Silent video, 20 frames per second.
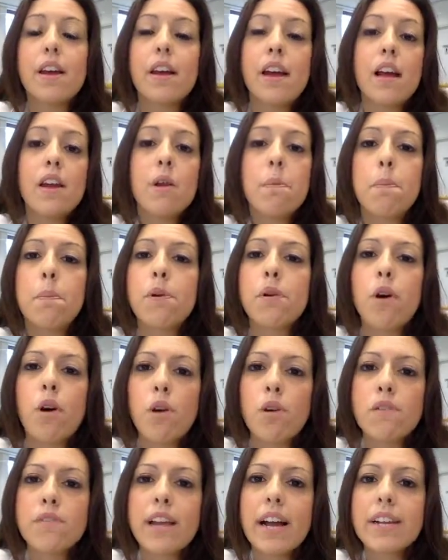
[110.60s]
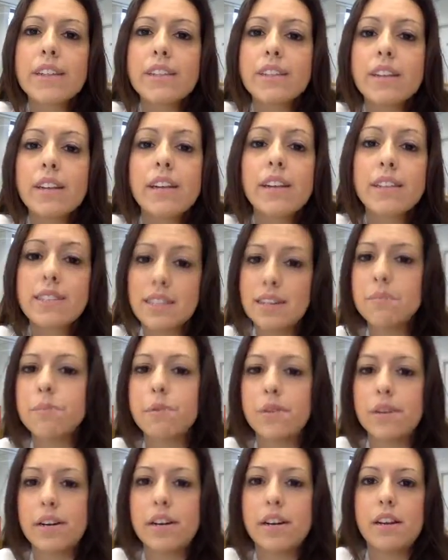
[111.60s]
and you put all of that in a
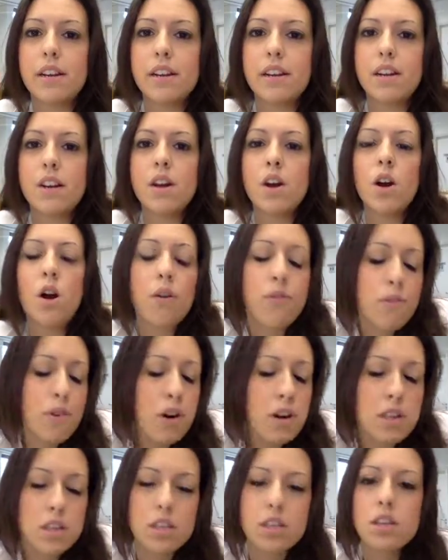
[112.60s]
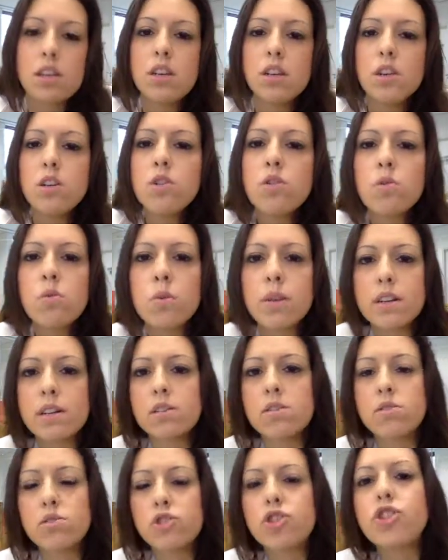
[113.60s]
summary. Of course, you
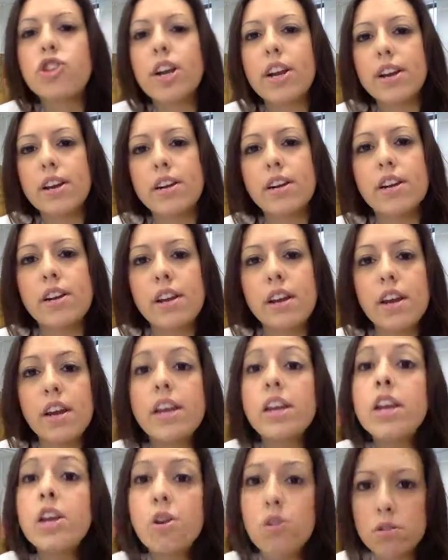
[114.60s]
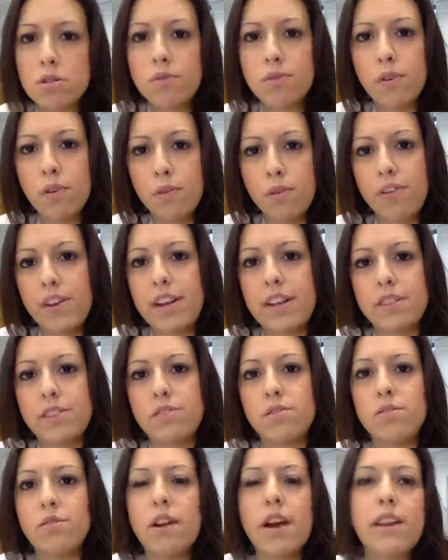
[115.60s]
want to share useful
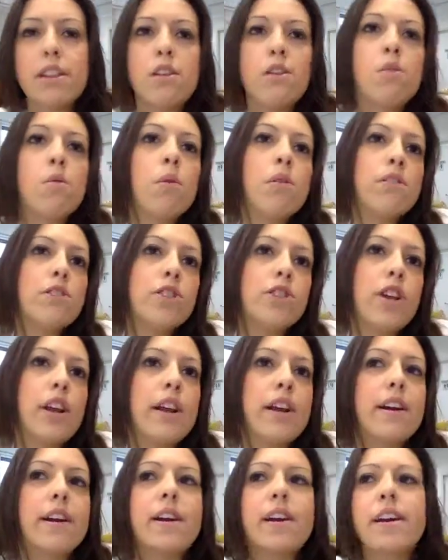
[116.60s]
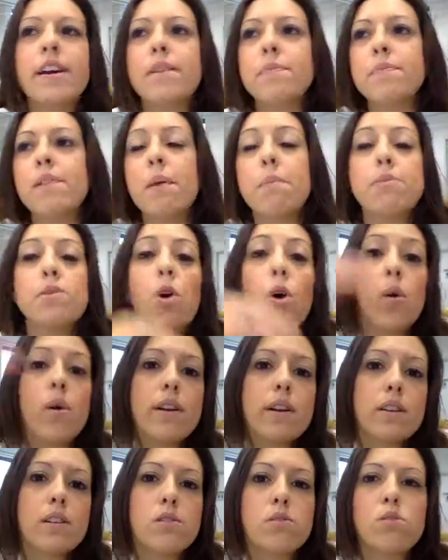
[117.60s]
things, right? You won't share, I'm
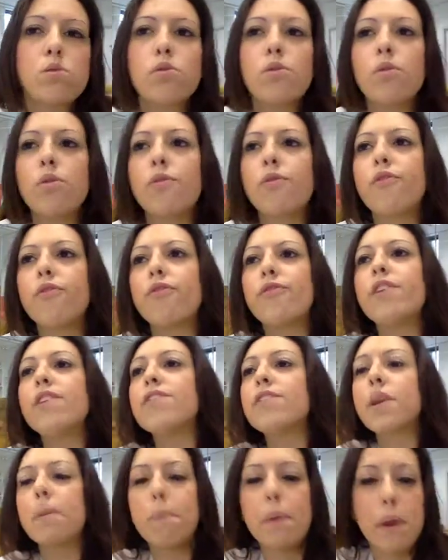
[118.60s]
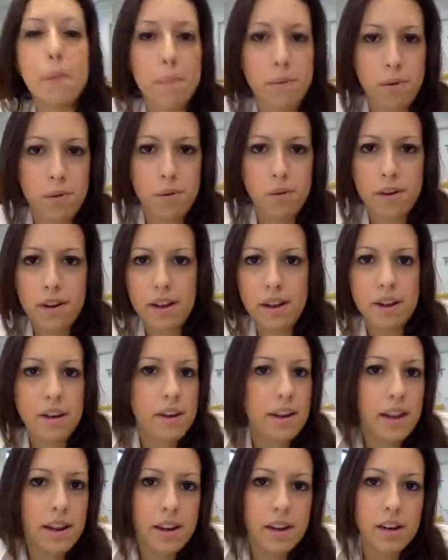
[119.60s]
talking to 50 people, and
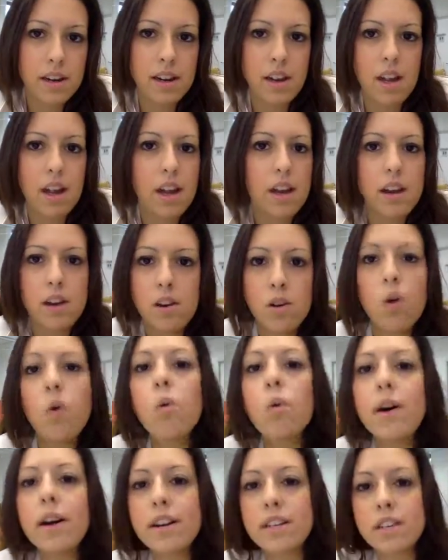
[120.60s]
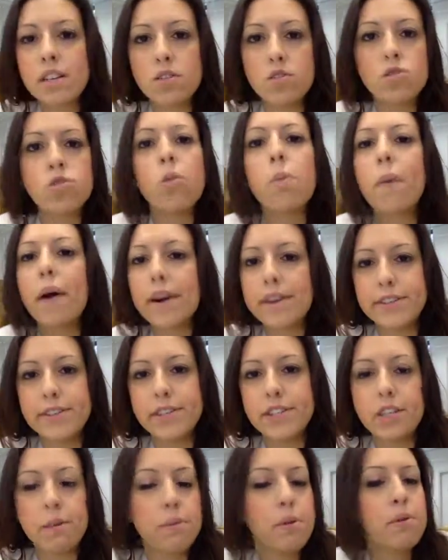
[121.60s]
then no one is a true
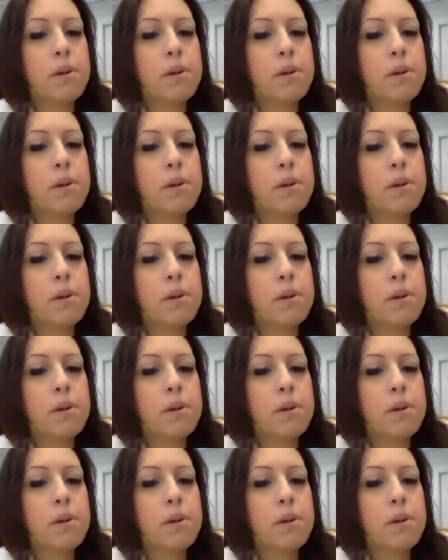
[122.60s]
partnership. You